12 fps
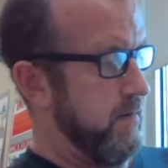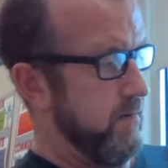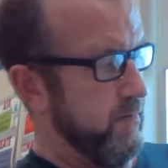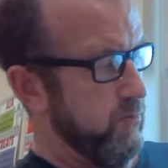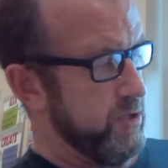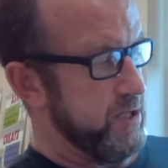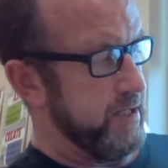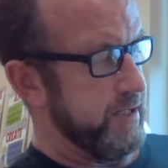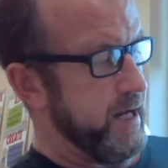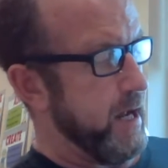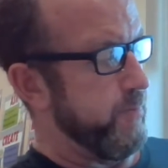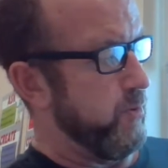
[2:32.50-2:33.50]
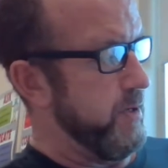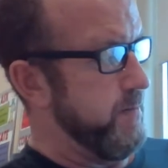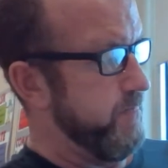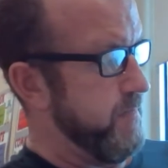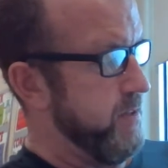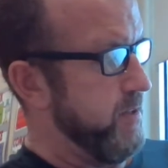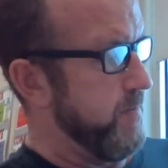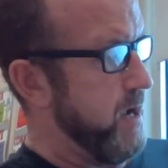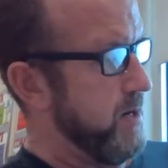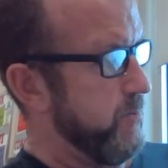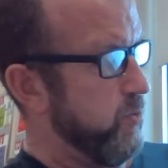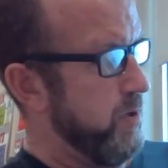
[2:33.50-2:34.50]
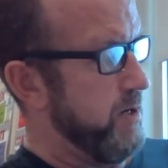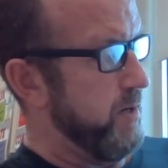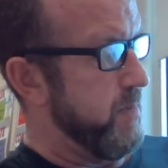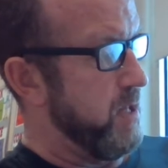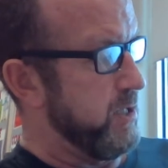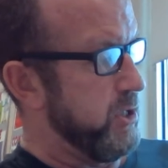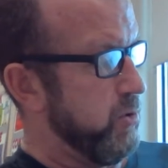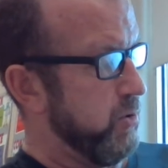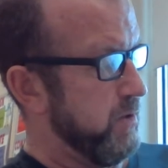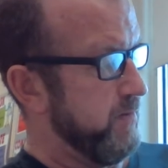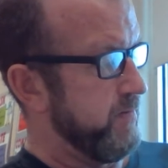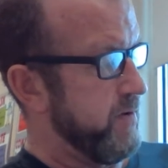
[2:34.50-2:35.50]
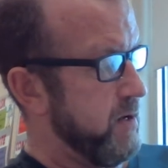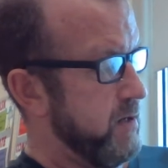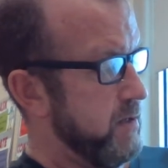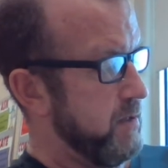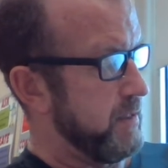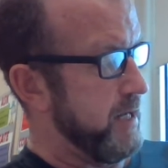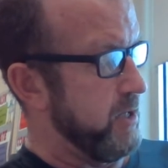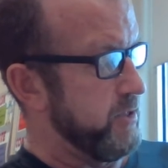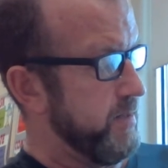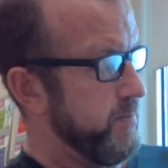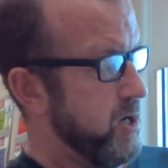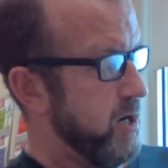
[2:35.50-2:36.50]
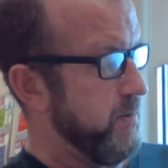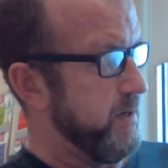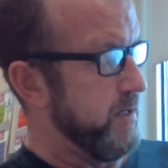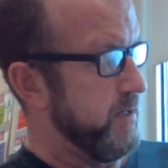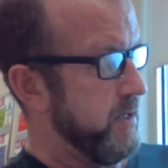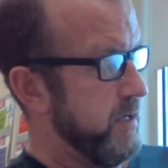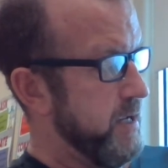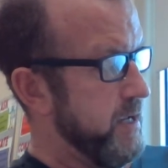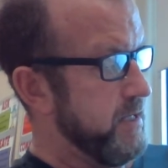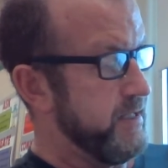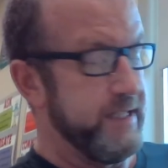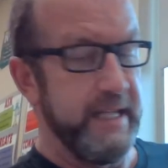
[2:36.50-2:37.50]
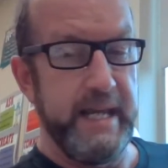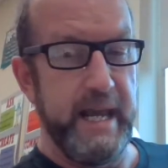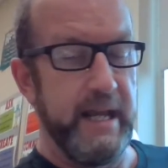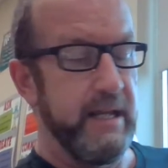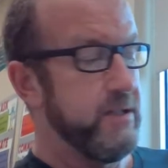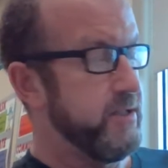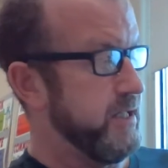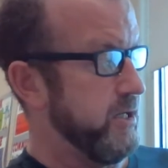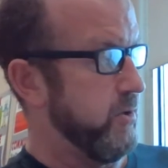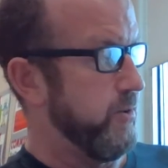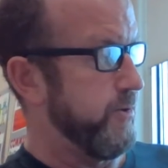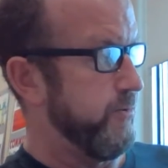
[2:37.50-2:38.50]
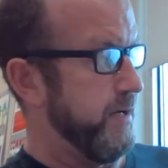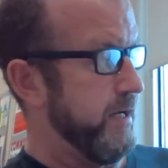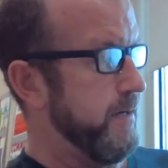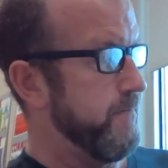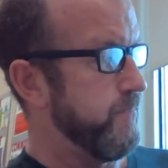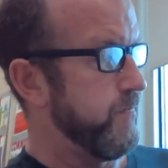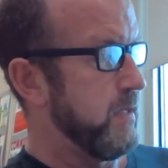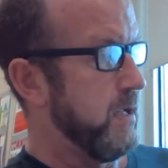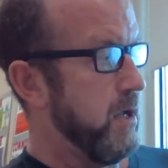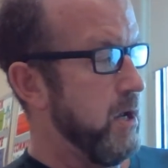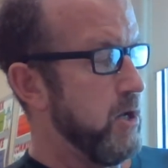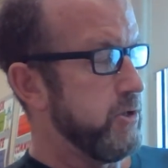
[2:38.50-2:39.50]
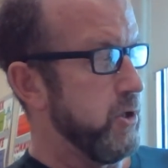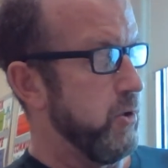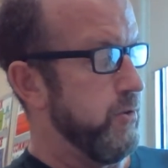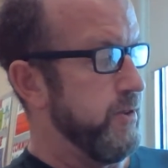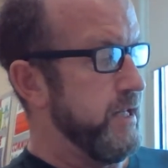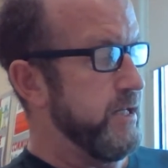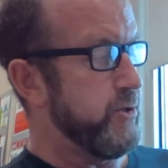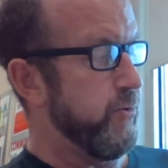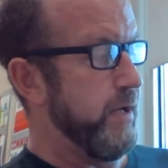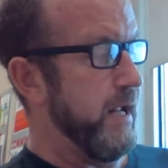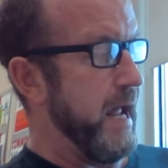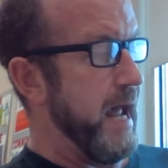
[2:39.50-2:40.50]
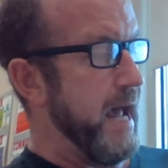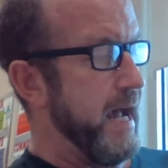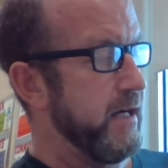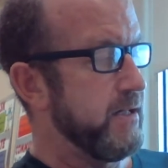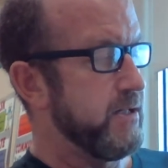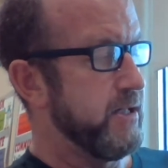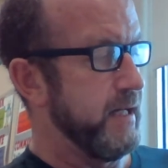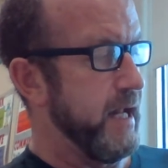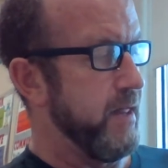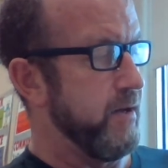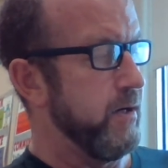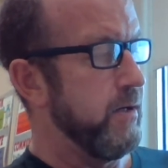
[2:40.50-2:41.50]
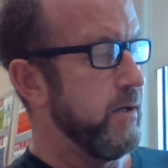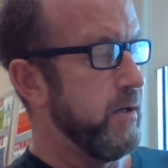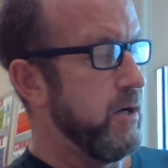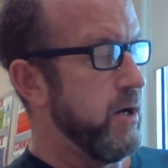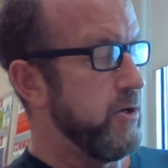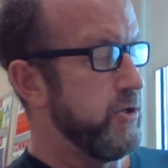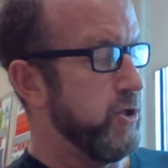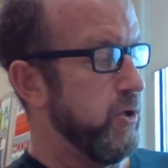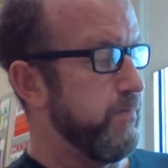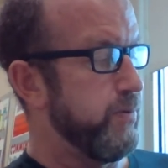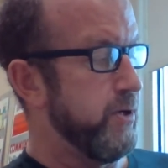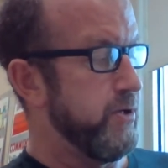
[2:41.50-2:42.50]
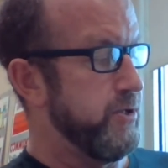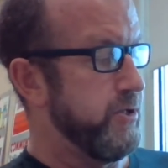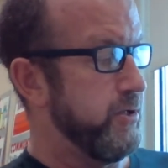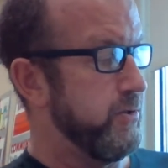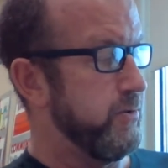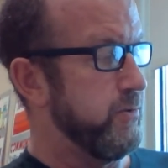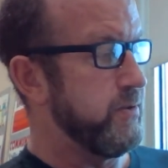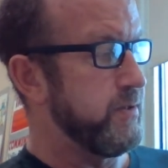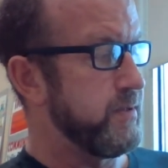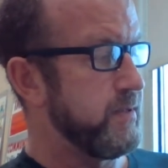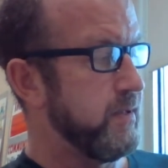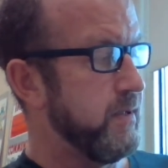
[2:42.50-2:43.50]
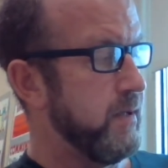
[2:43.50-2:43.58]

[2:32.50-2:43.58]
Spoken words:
which is the top one. And the bottom one, a molecule of calcium carbonate, CaCO3. So these react together to produce